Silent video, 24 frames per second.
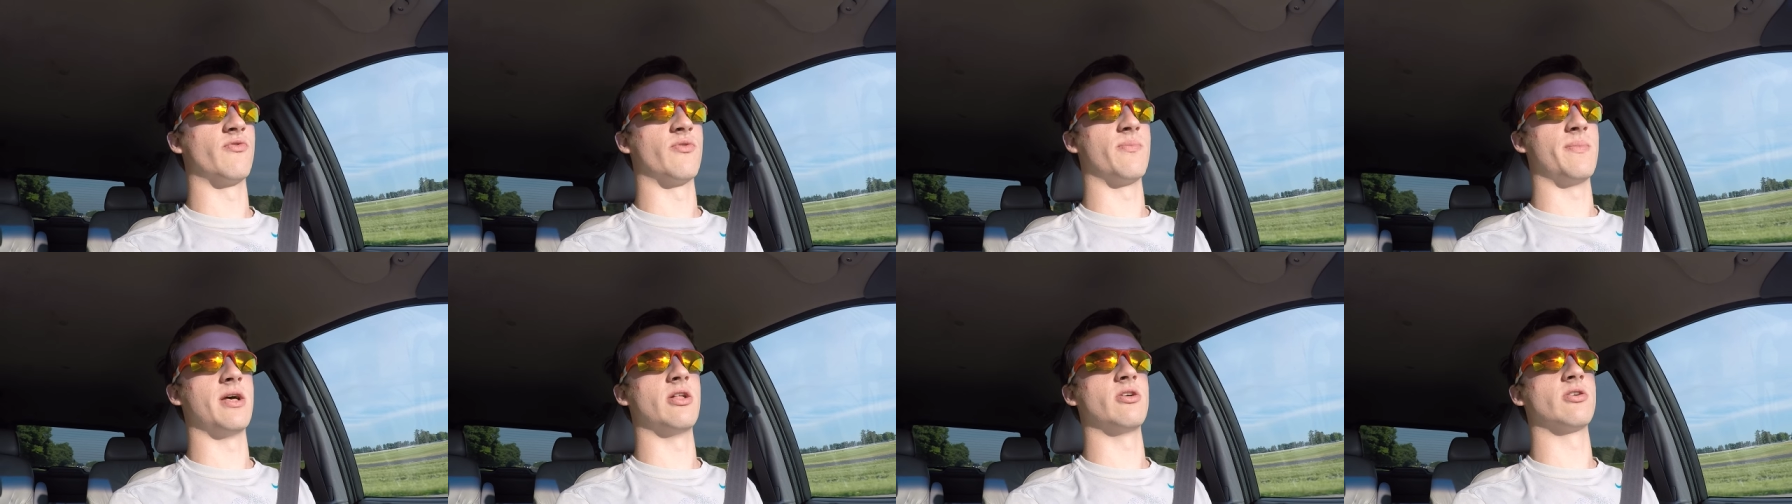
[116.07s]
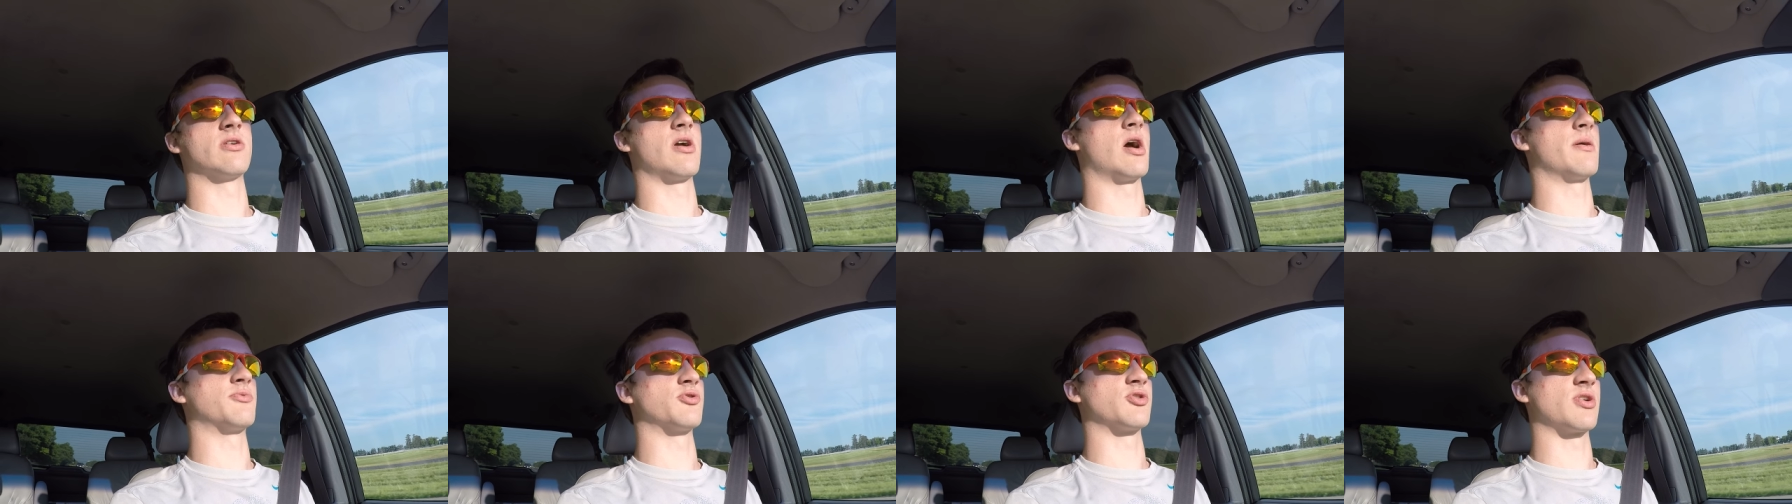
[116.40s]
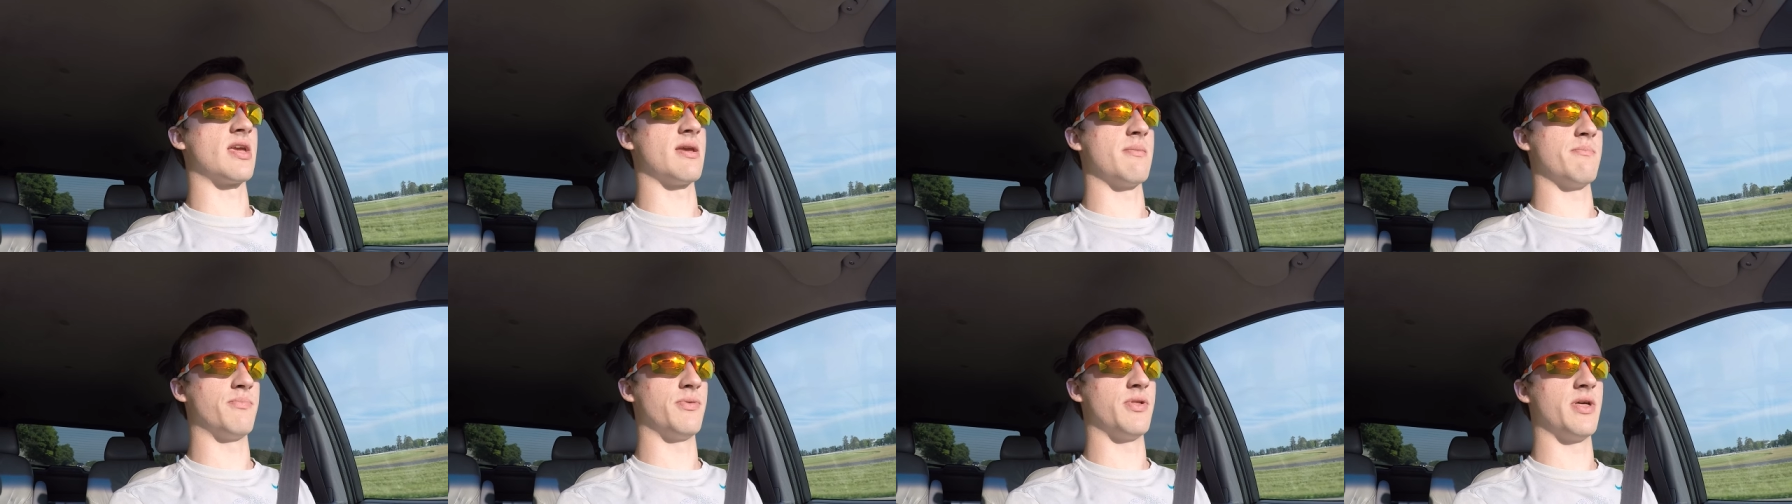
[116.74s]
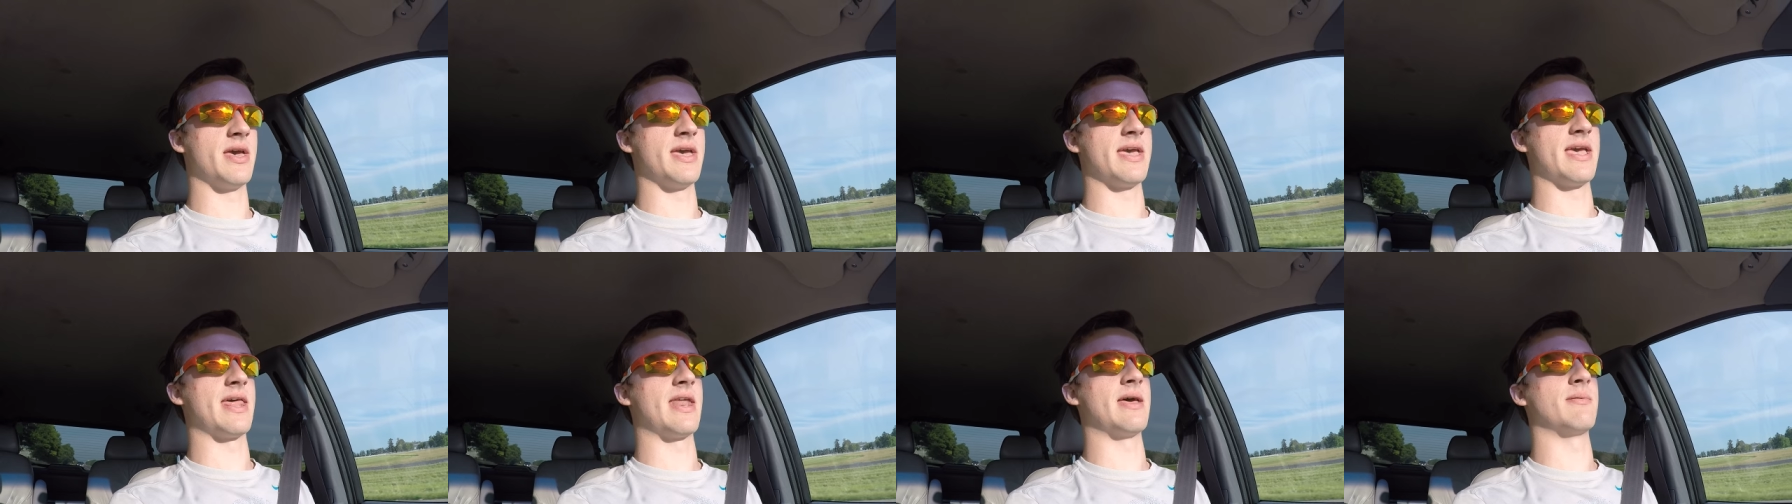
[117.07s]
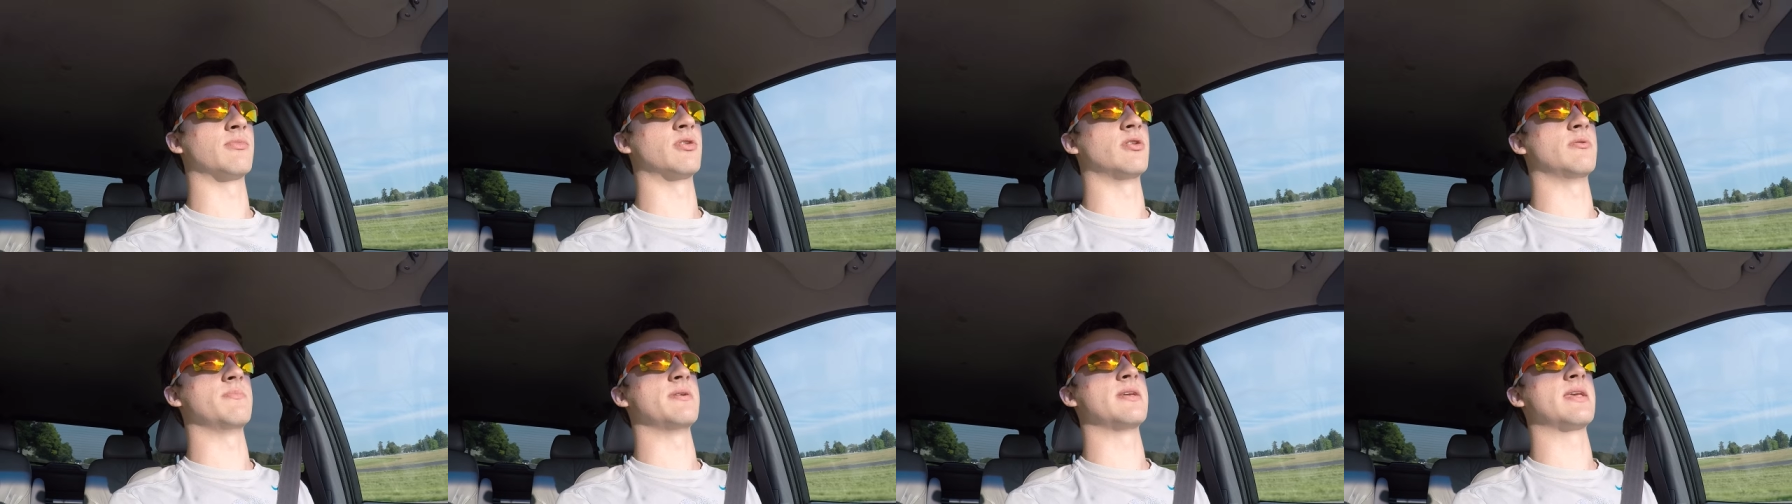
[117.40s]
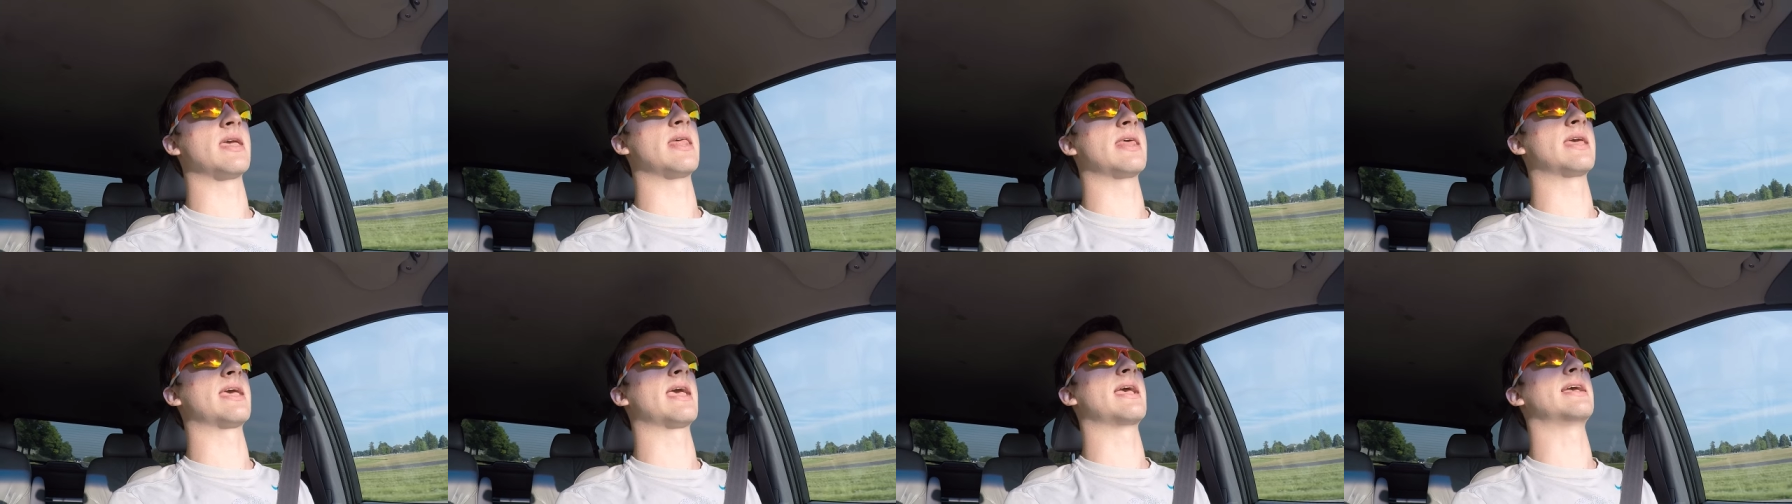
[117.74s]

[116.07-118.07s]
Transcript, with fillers: from helicopter gameplay, and I'm going to be getting